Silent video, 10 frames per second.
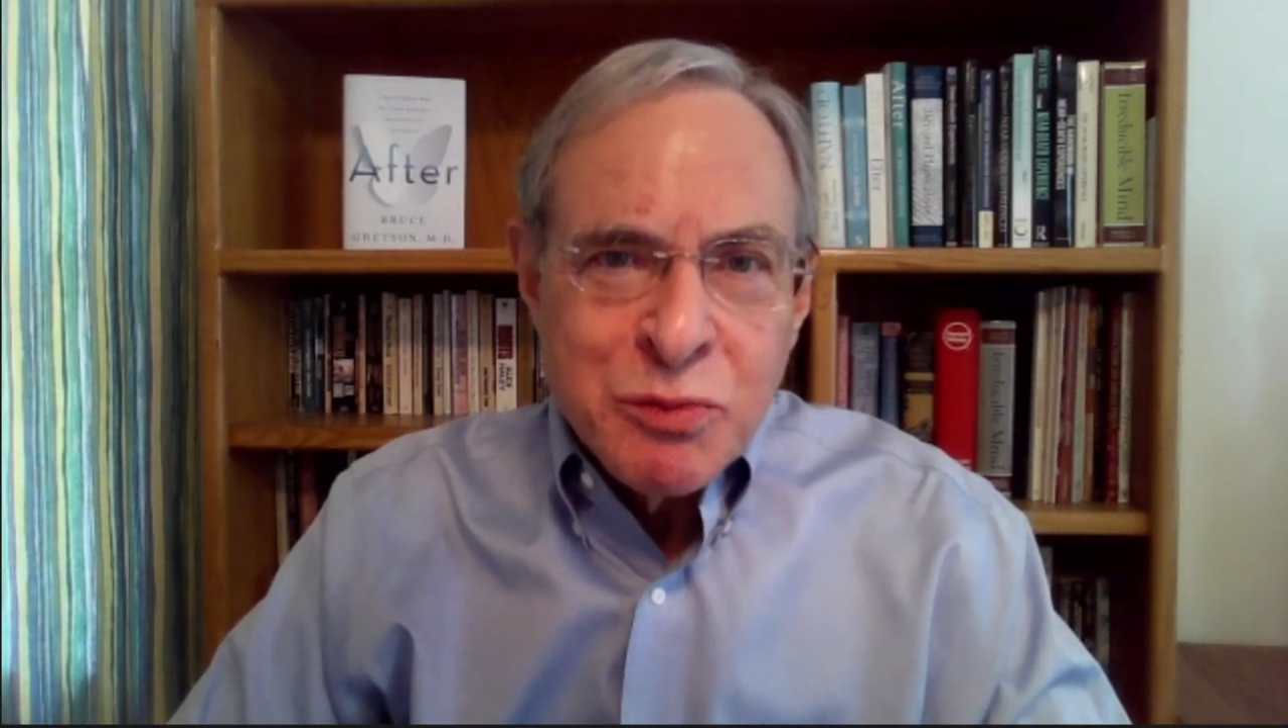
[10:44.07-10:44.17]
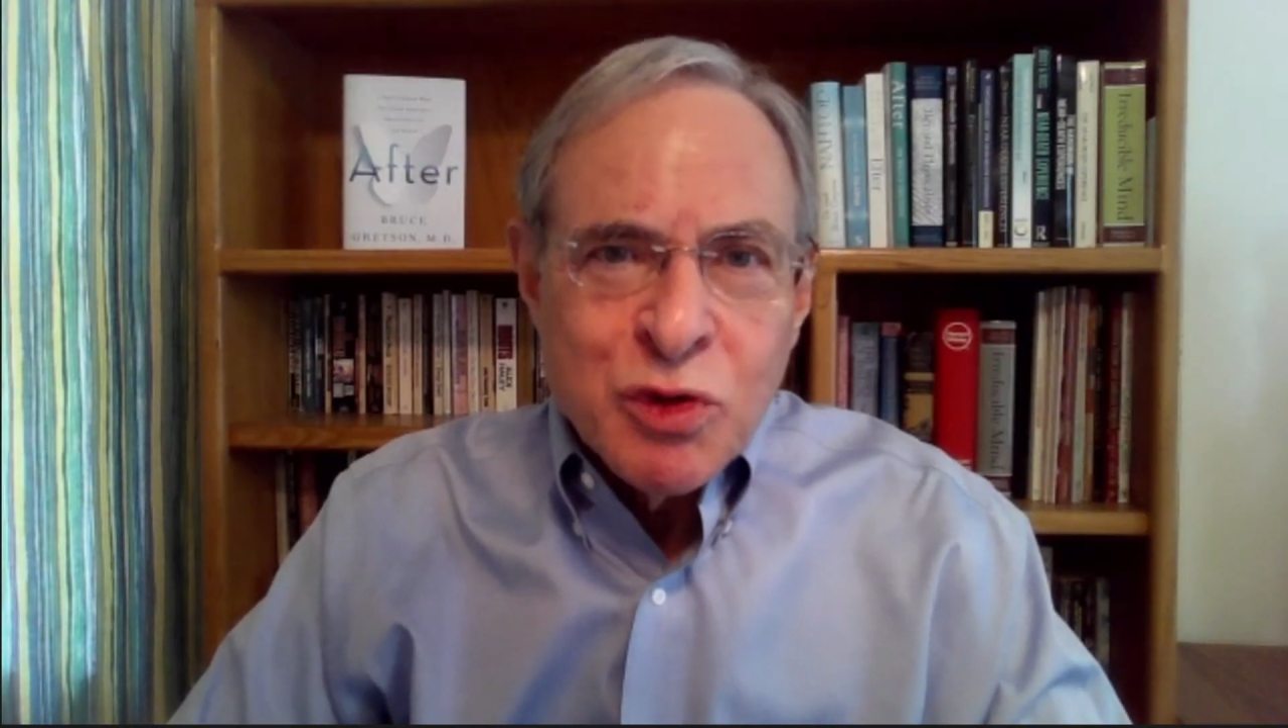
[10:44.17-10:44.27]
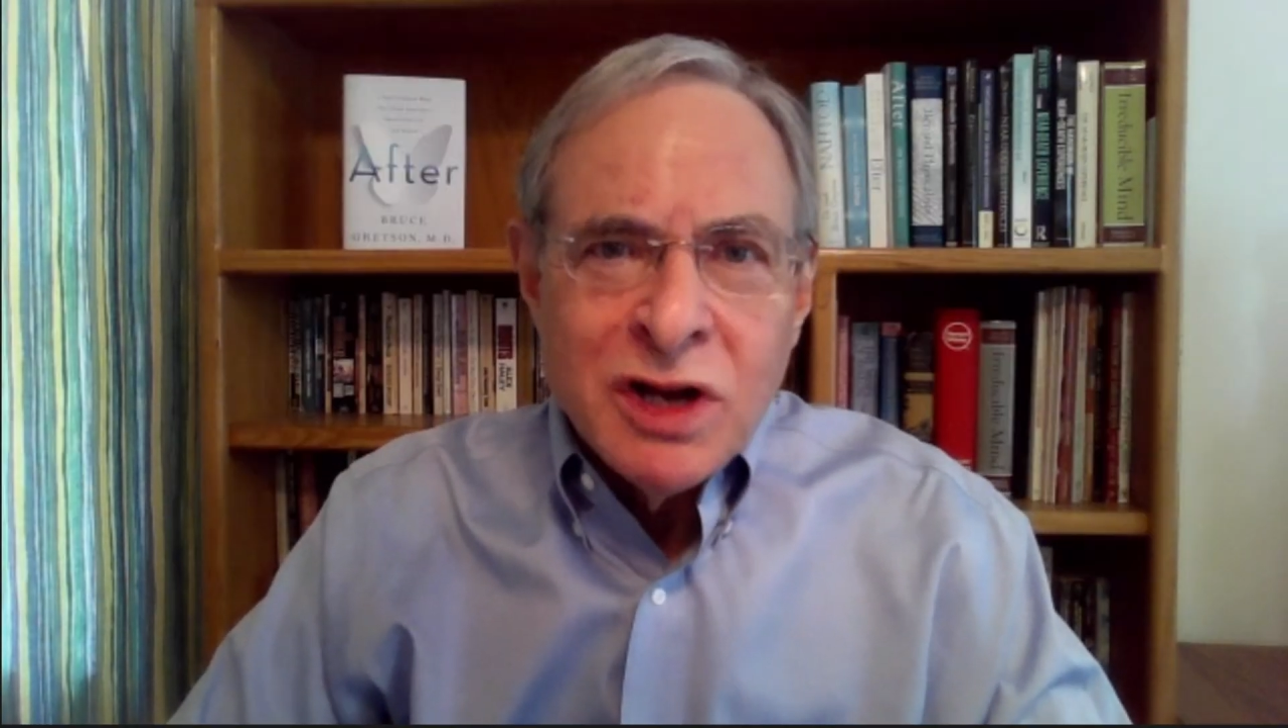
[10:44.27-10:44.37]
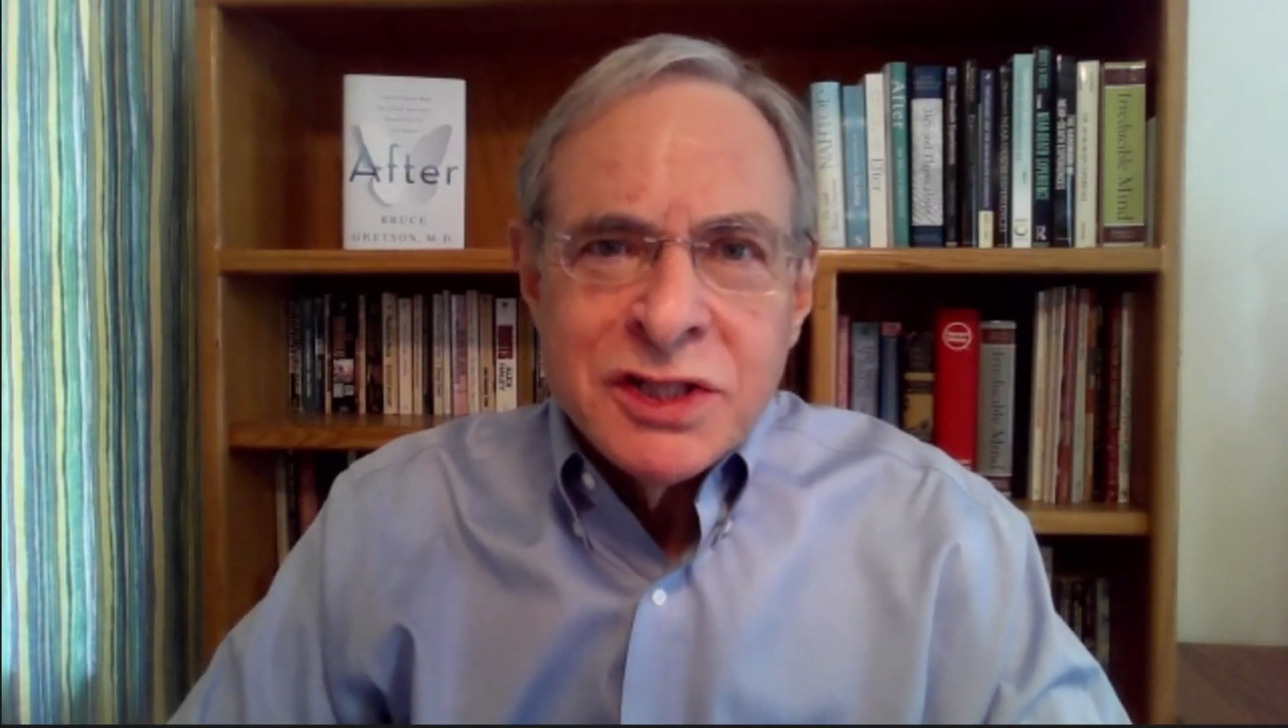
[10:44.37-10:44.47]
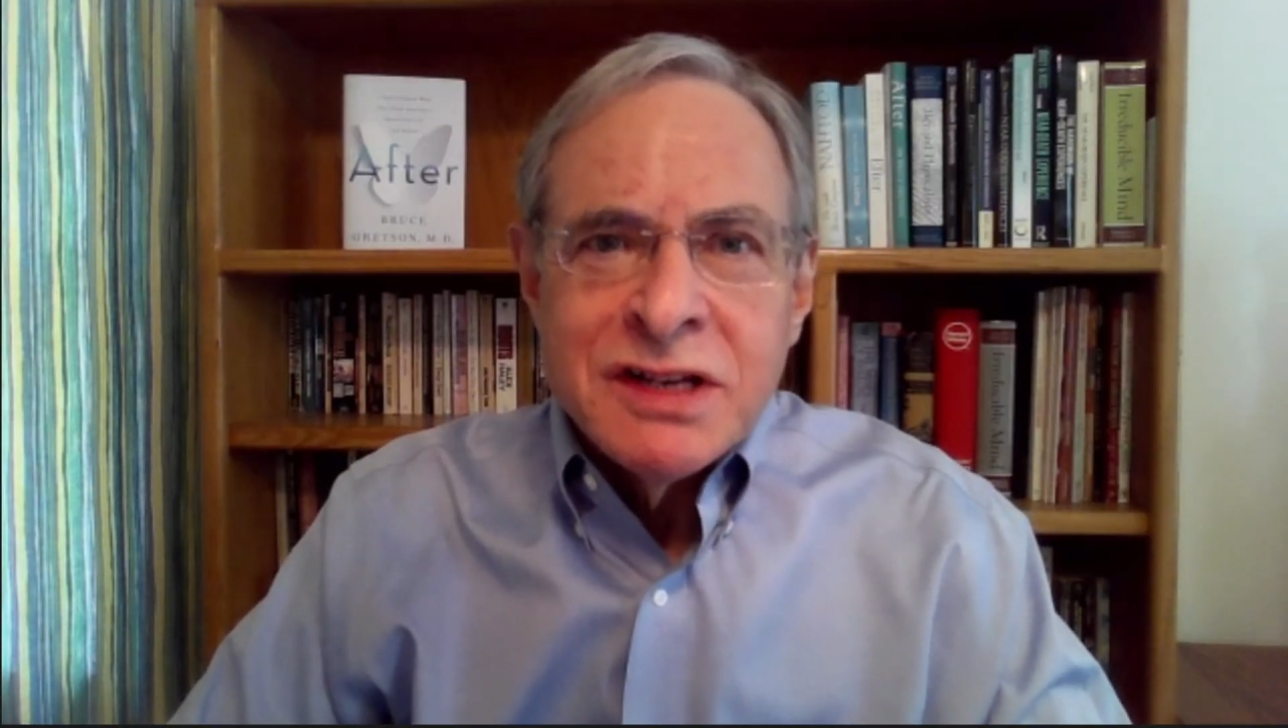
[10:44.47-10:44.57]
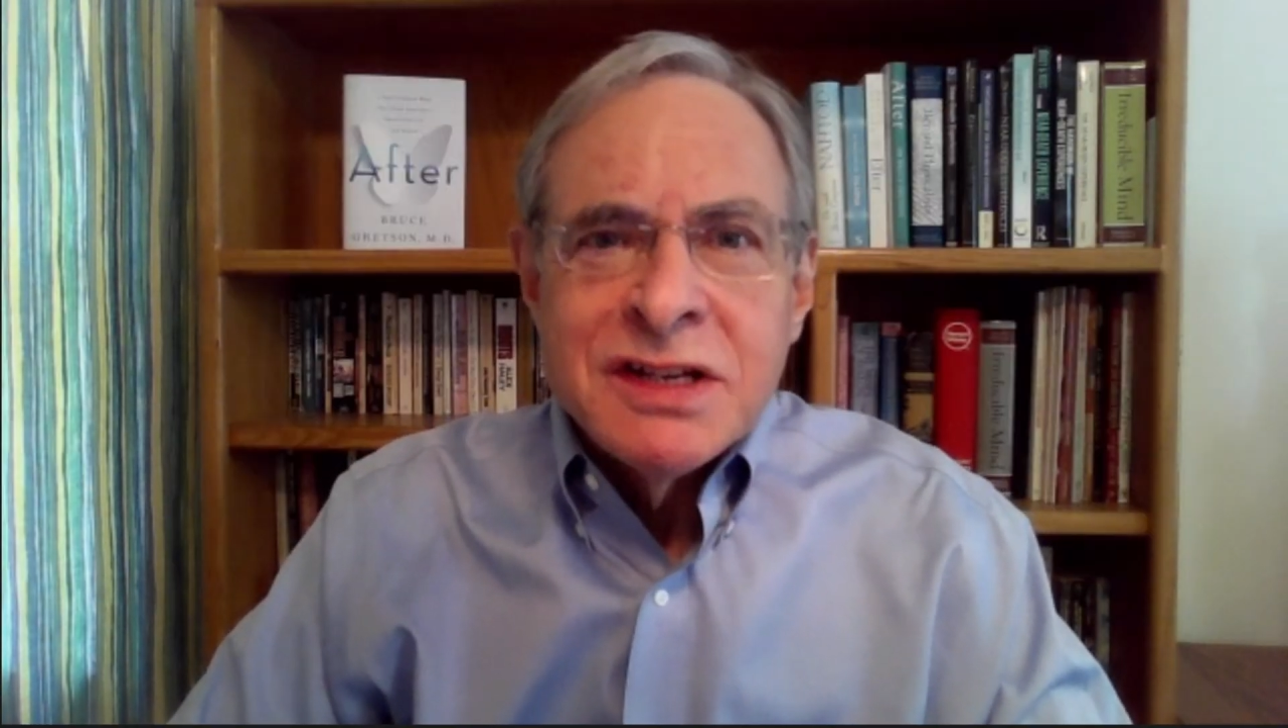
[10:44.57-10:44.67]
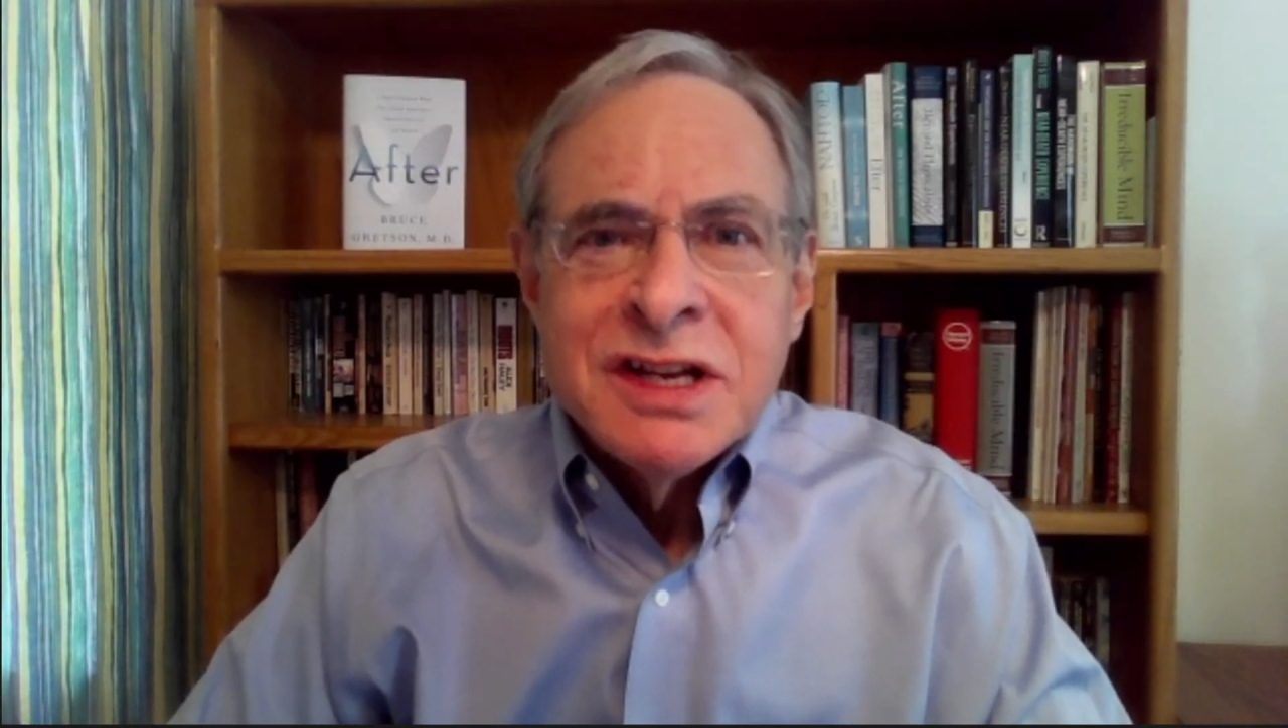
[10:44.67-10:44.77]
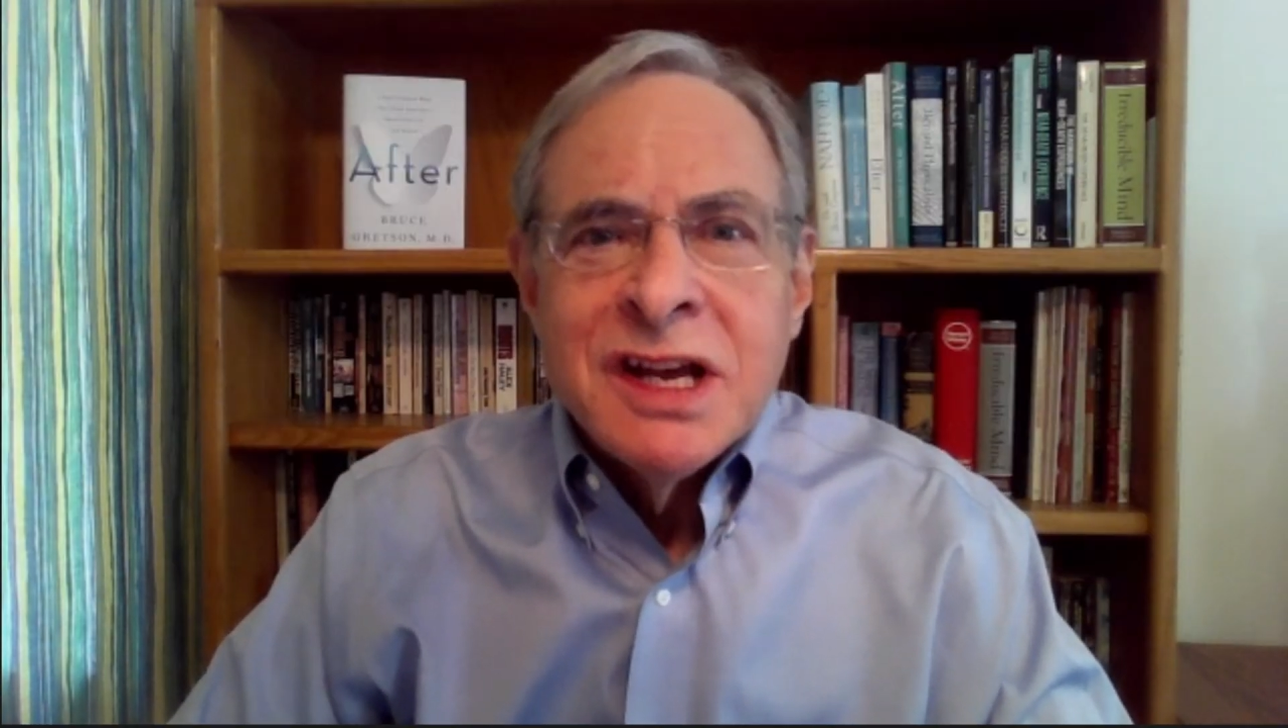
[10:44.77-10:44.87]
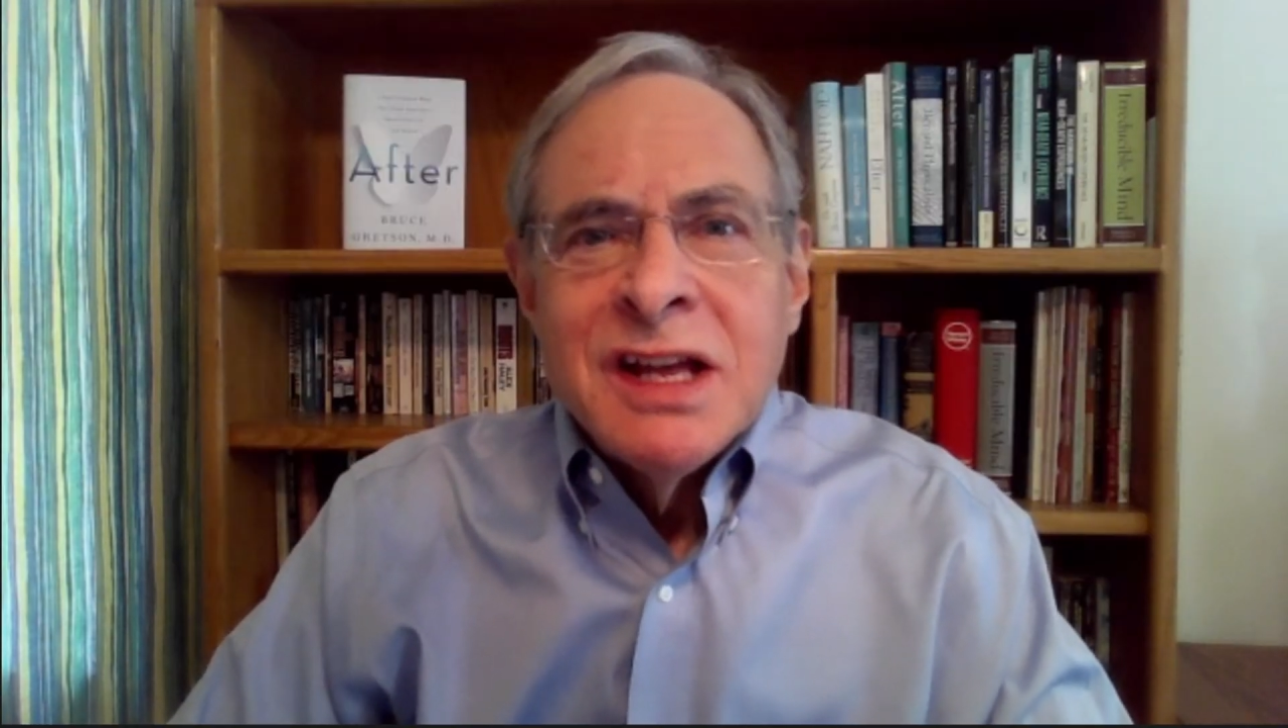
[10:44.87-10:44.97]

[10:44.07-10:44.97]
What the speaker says: Project.